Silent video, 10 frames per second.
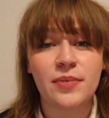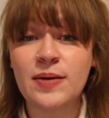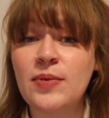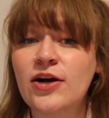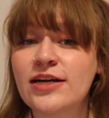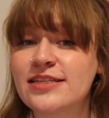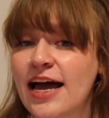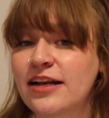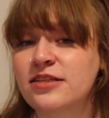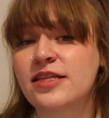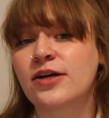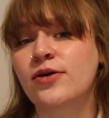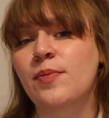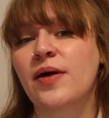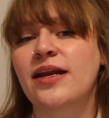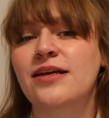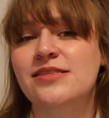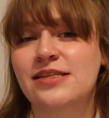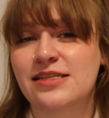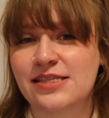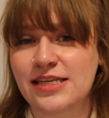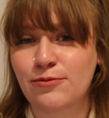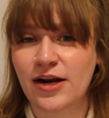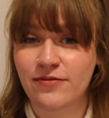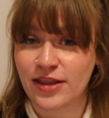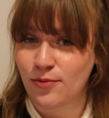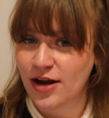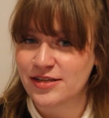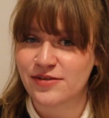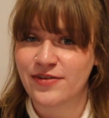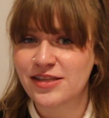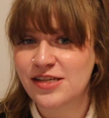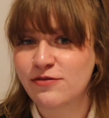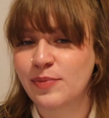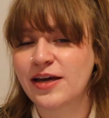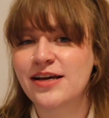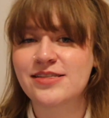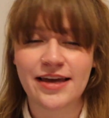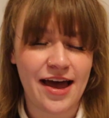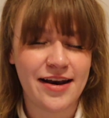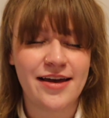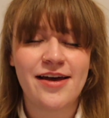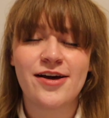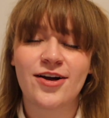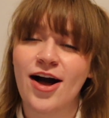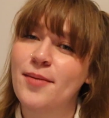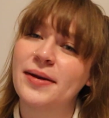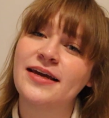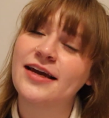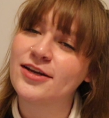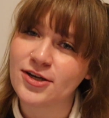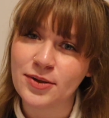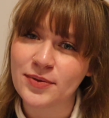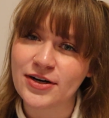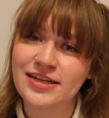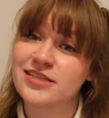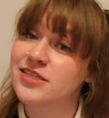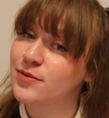People are entitled to their own opinions and to see whatever they want as offensive because, again, comedy and humor is